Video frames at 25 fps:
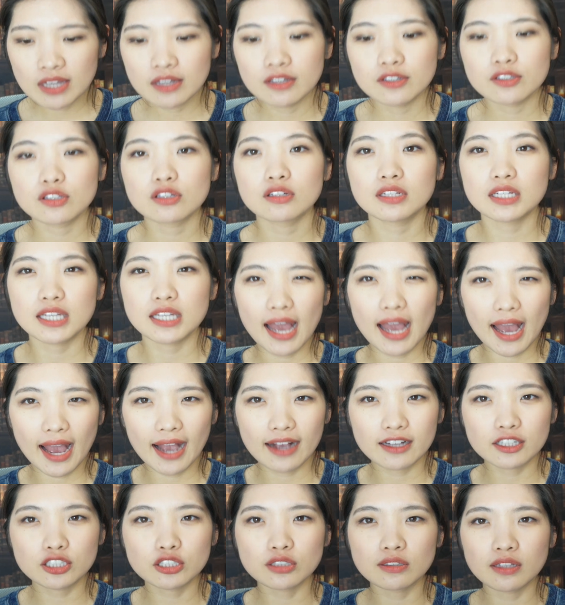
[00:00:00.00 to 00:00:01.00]
So
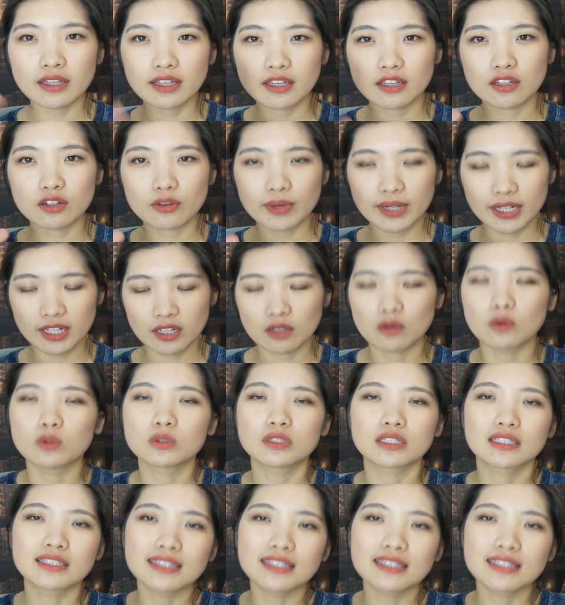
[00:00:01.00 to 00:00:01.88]
actual ingredient or the